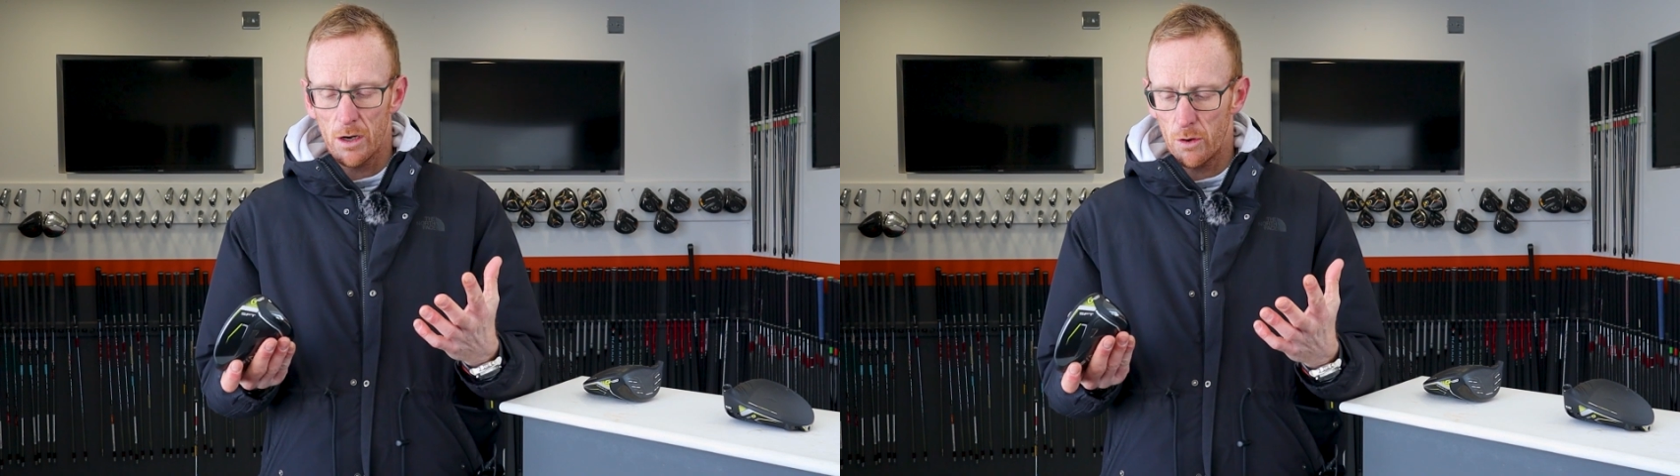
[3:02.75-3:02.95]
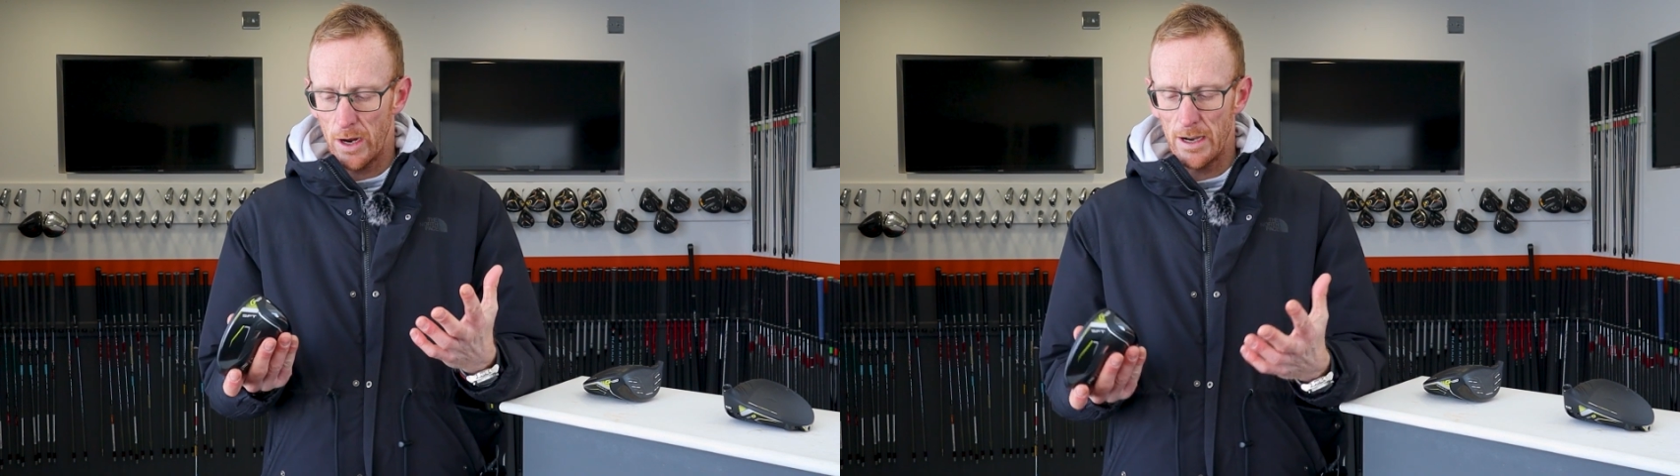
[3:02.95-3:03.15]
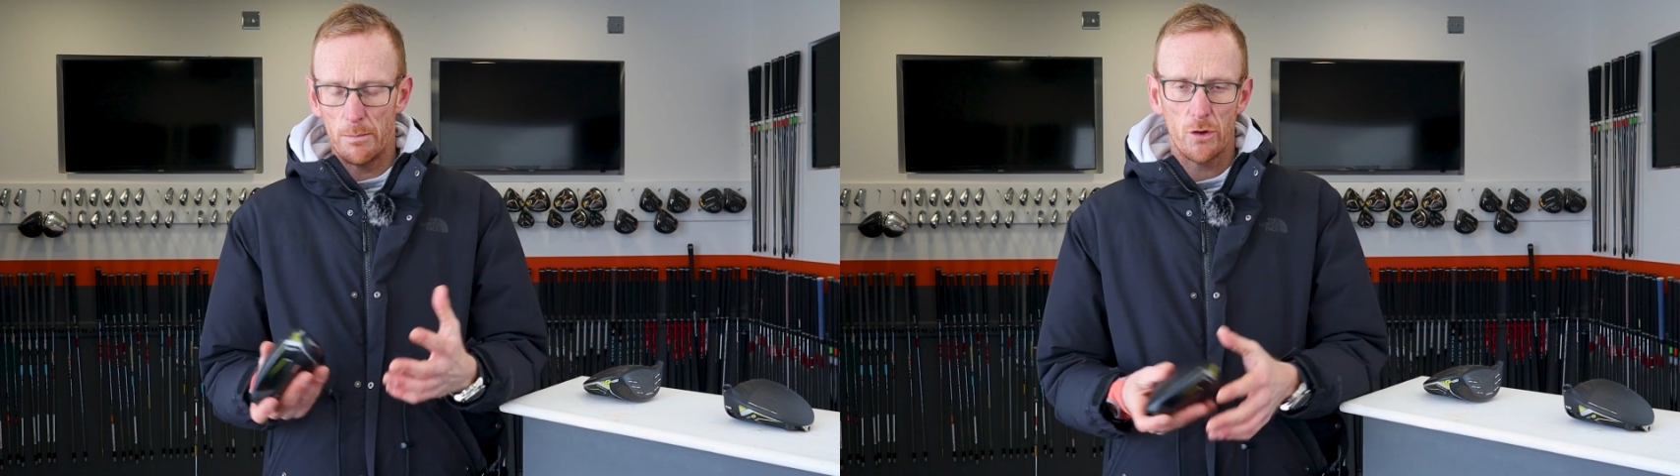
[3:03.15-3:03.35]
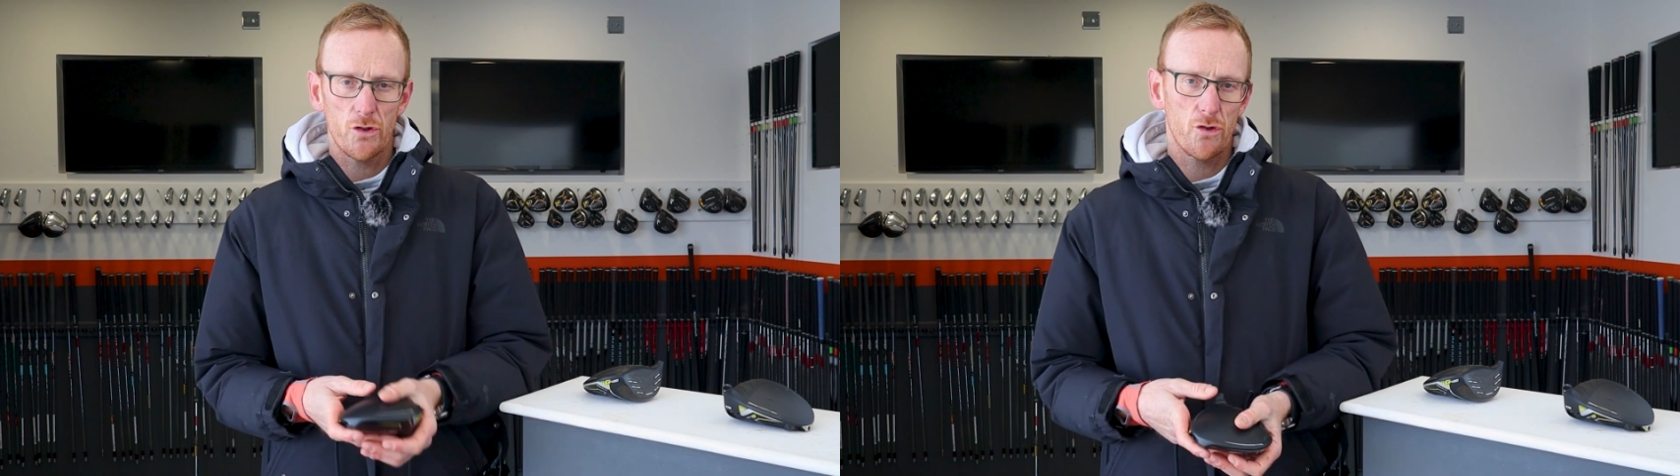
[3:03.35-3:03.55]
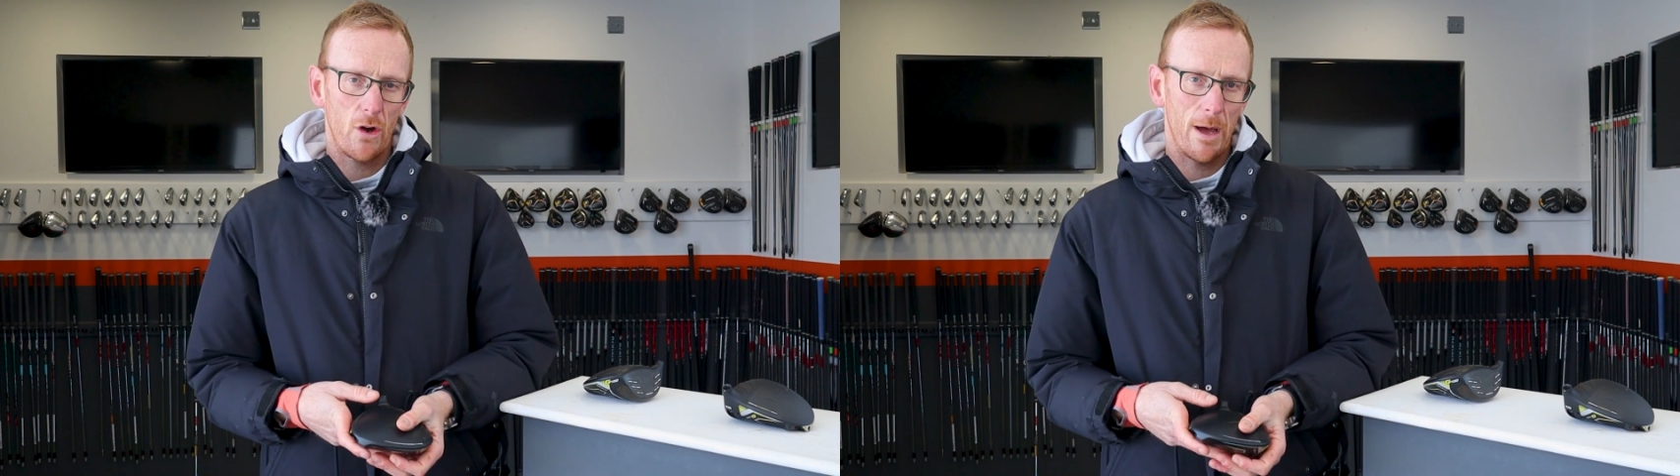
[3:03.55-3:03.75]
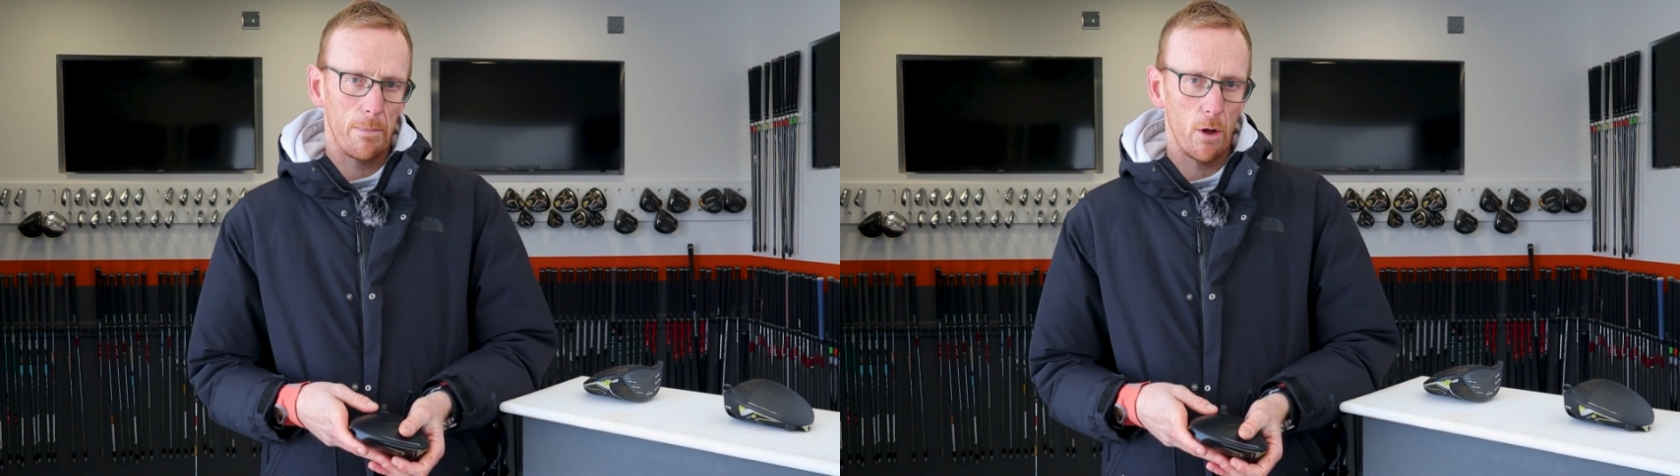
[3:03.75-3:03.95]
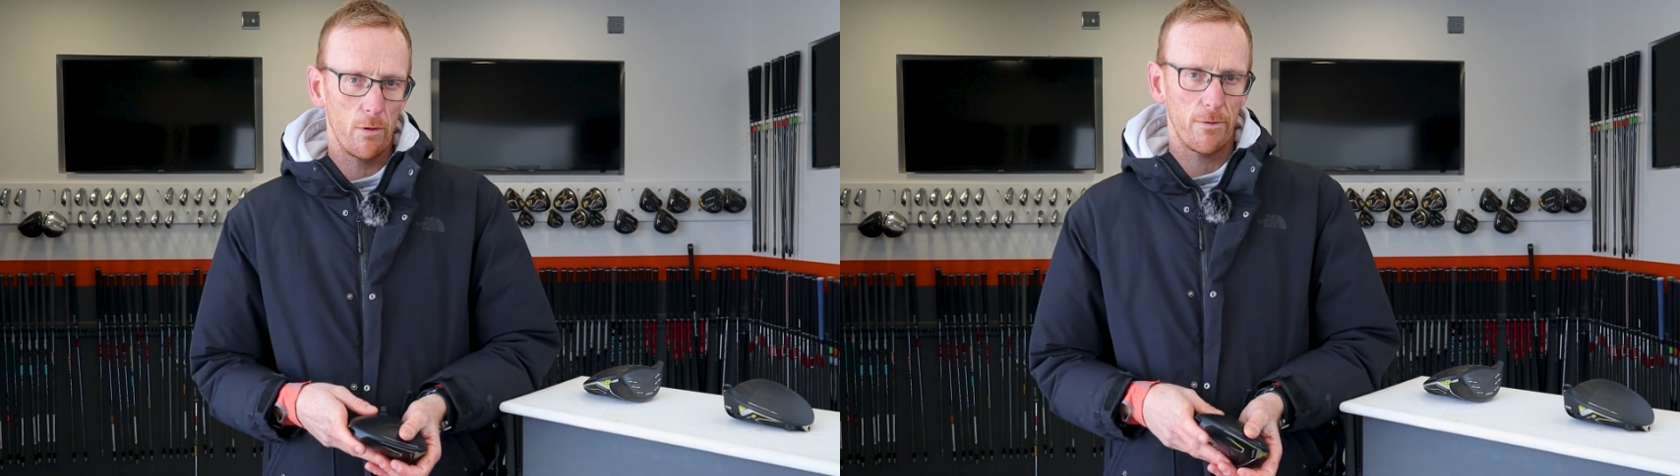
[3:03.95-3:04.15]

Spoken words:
creating a much straighter ball